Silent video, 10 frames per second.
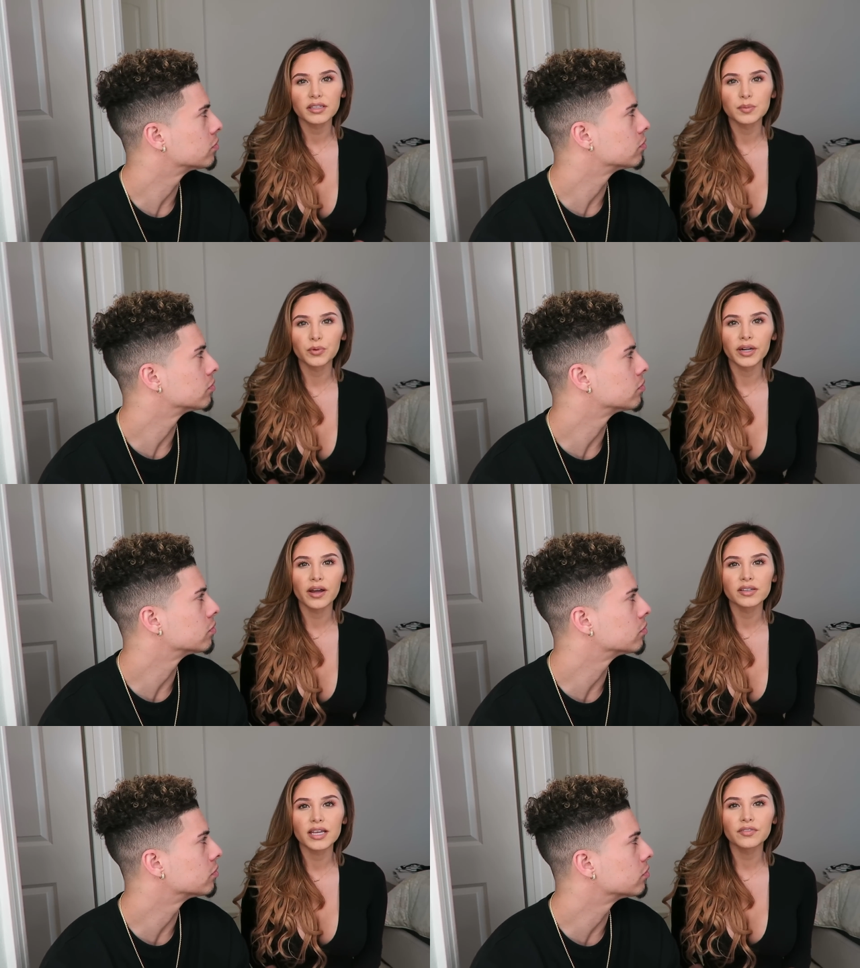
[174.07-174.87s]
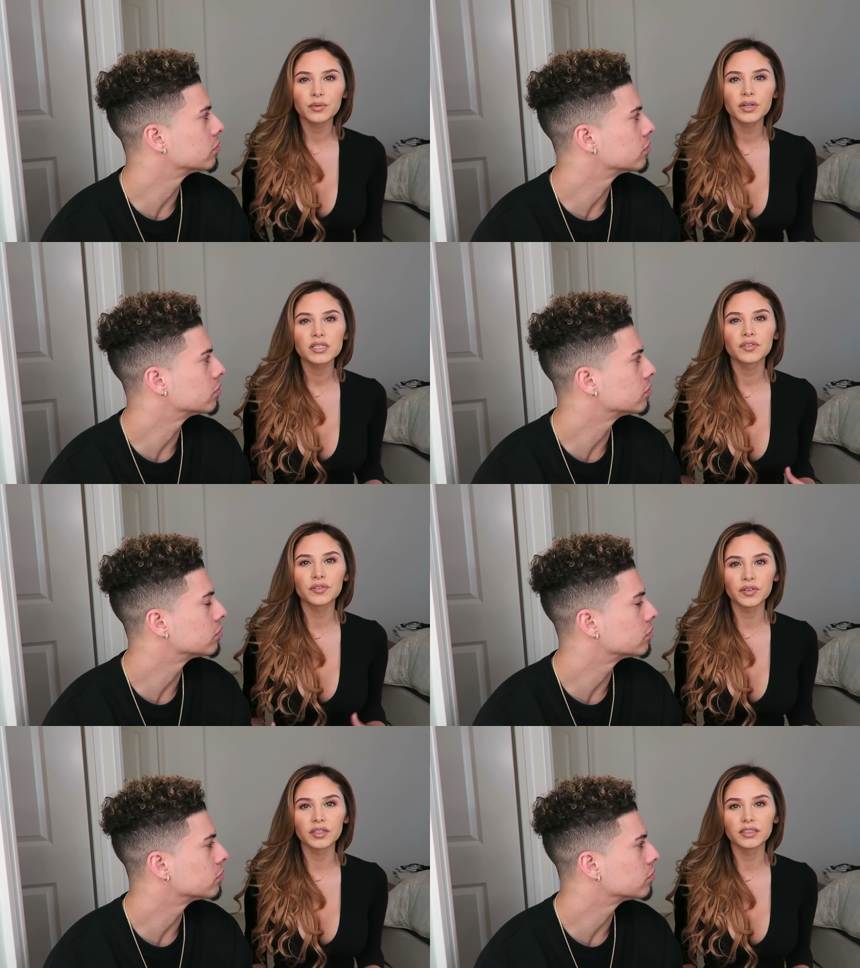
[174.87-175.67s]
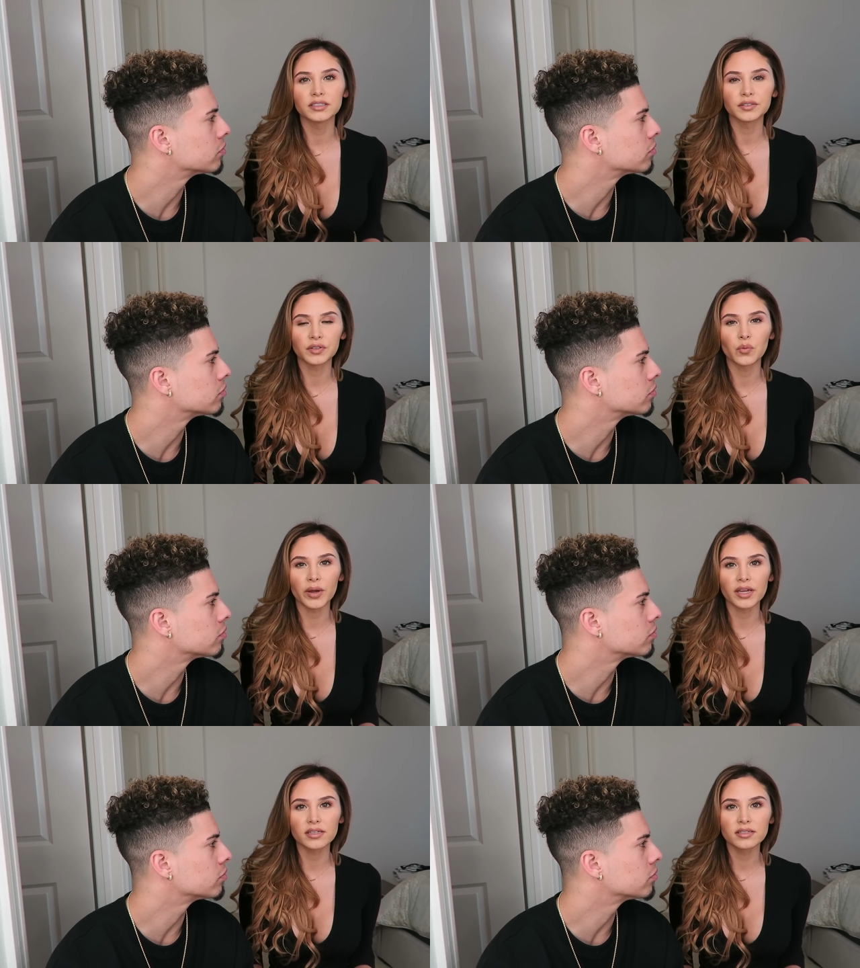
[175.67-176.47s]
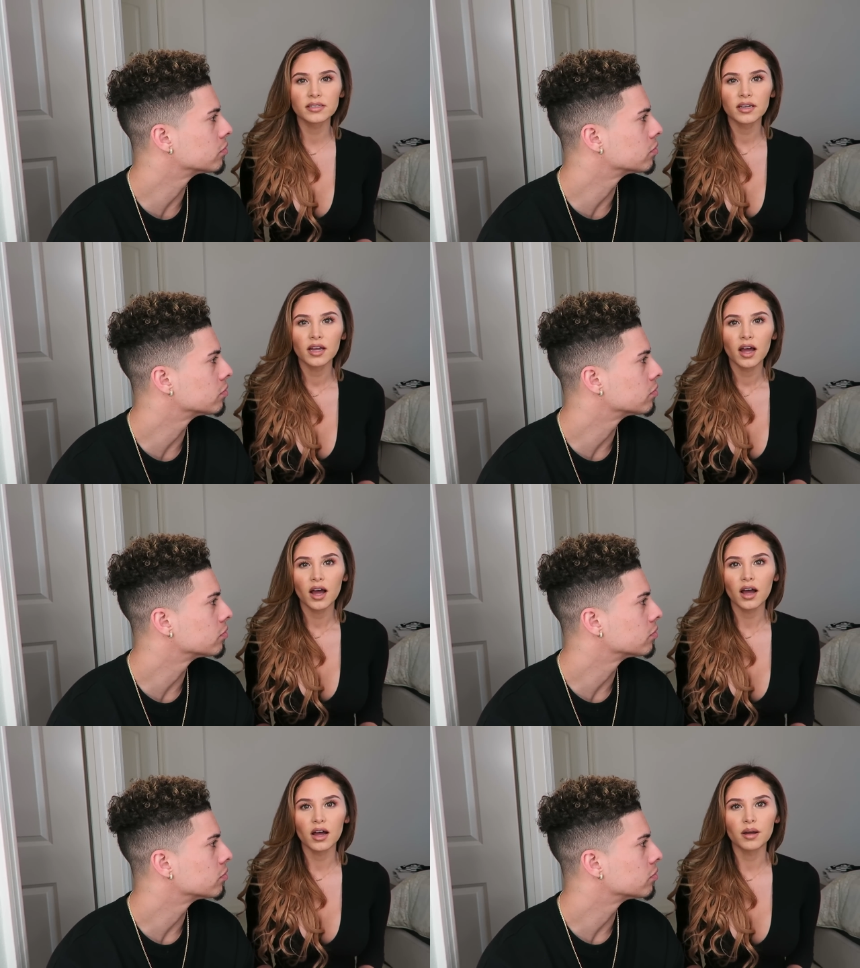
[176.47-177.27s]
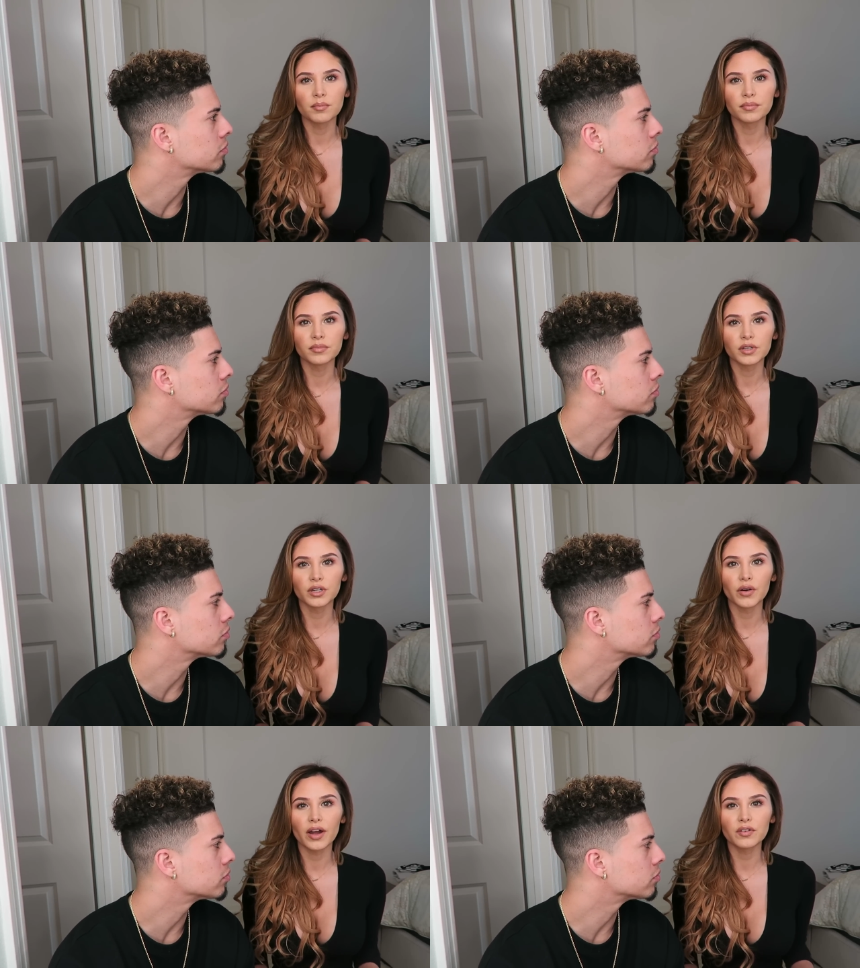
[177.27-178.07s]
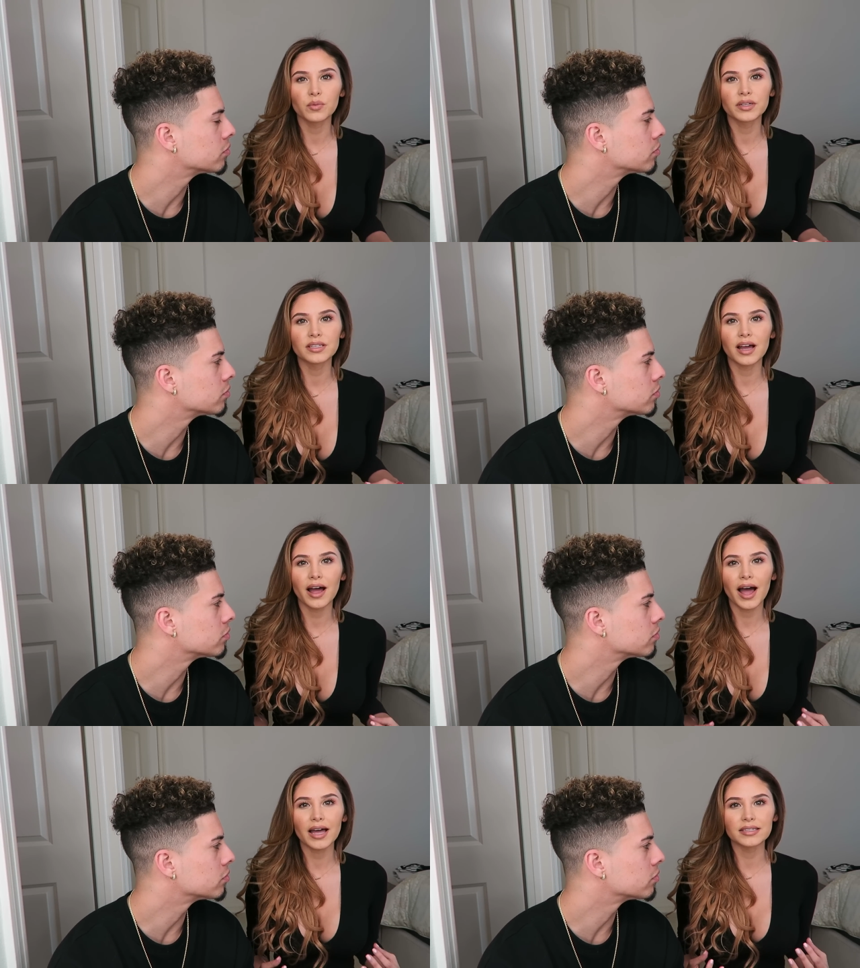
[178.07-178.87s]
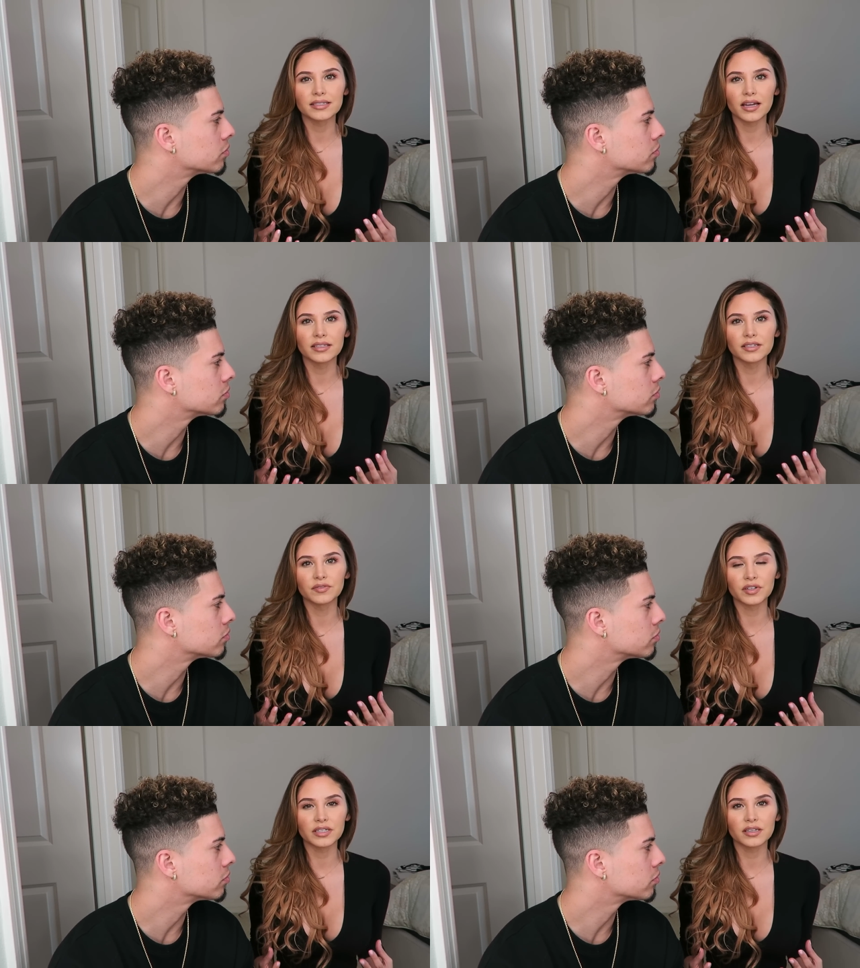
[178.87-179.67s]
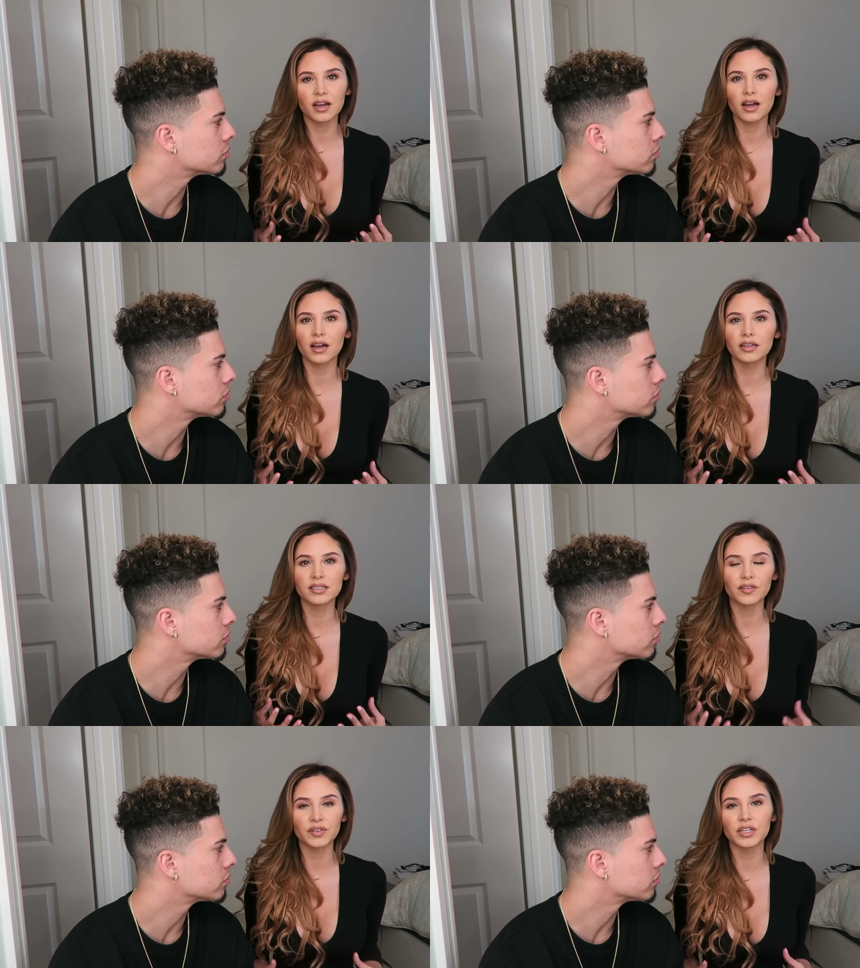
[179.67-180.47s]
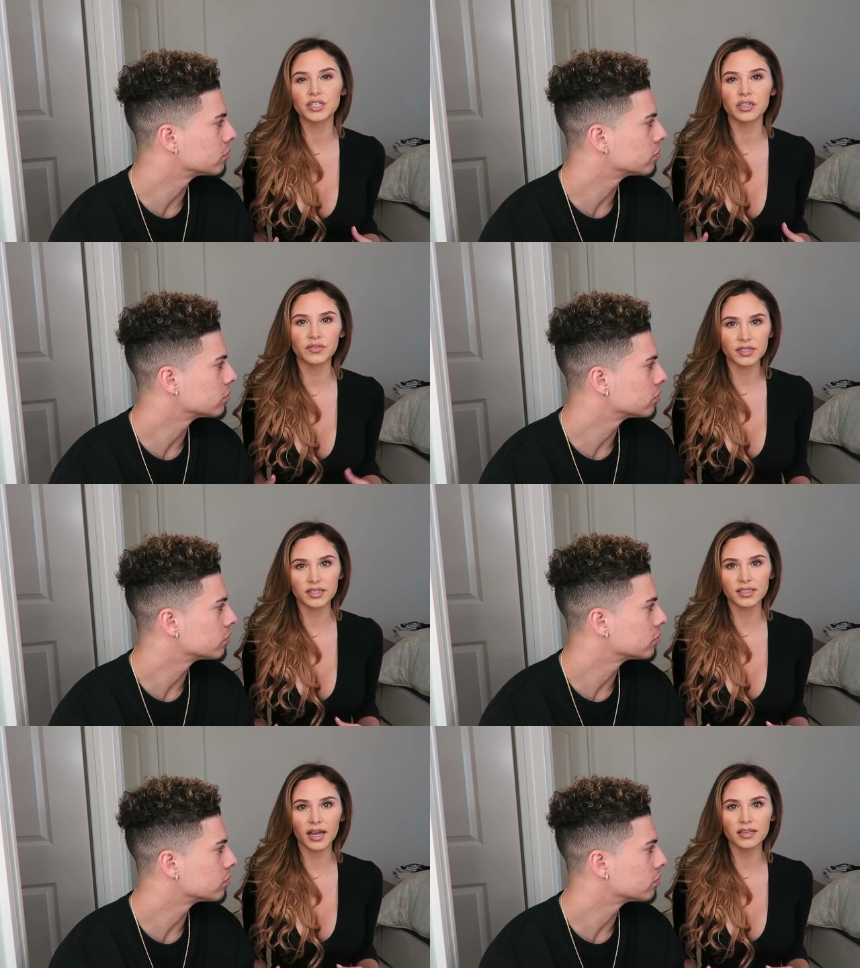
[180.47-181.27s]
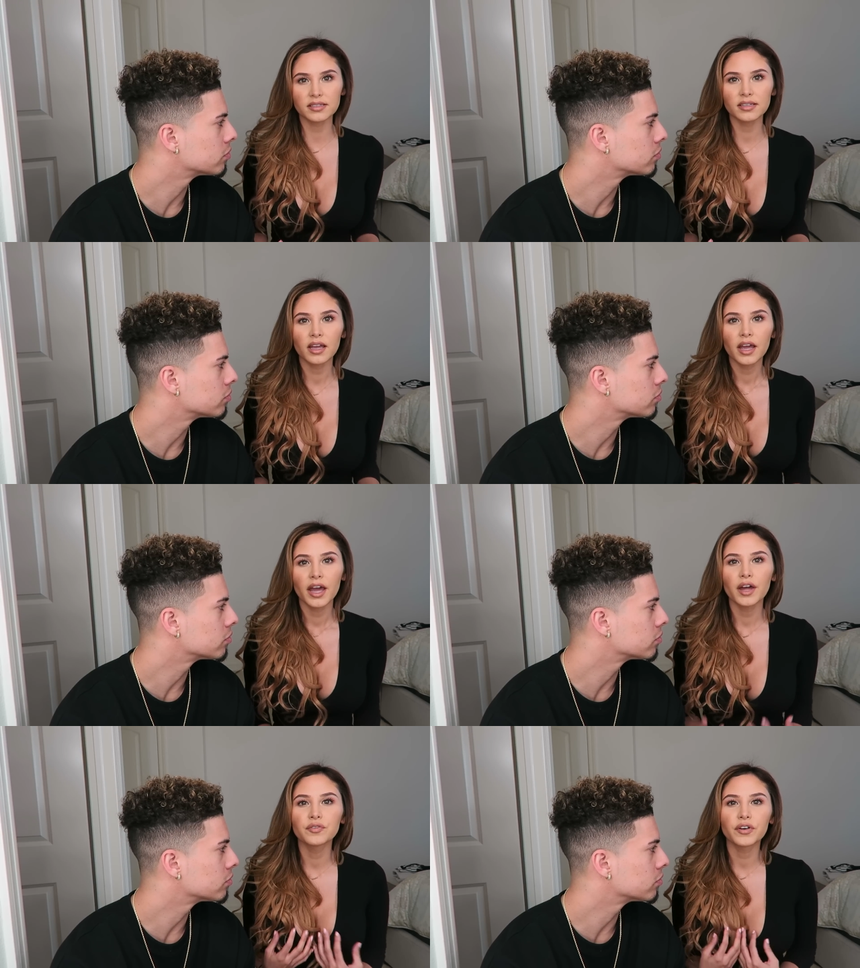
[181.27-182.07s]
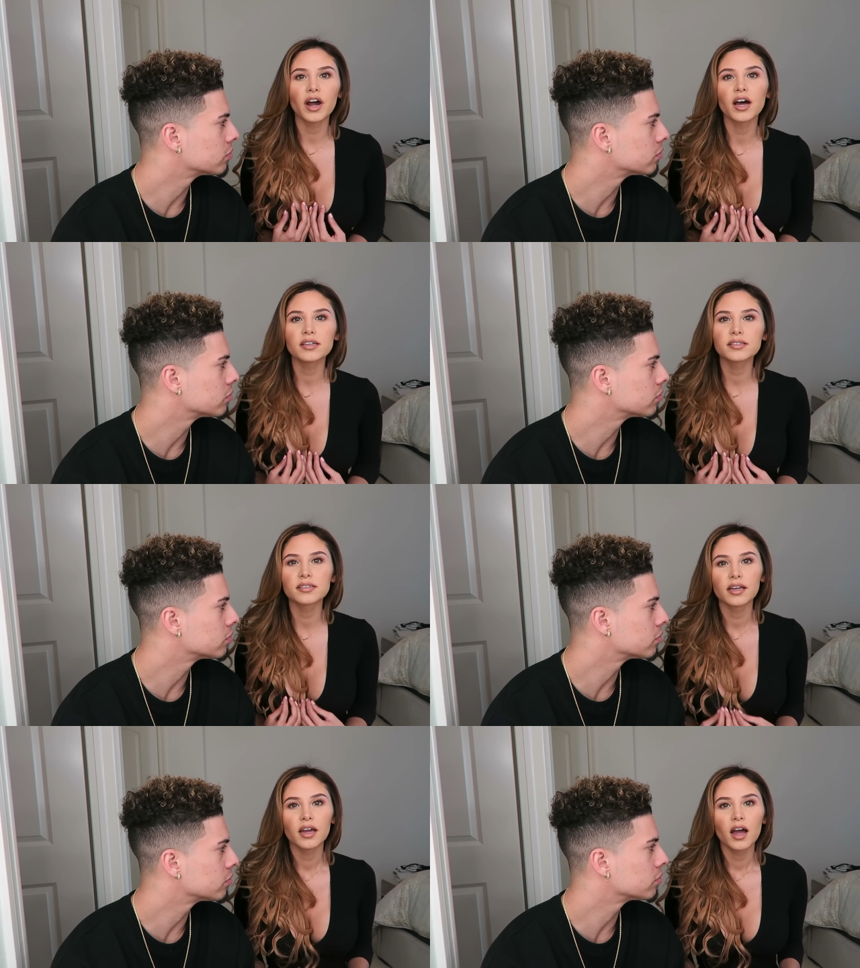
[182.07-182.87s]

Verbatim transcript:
Speaker 1: like to point out is everyone is fulfilled in different ways. Um, you know, everyone has a different uh, definition of success. And for us,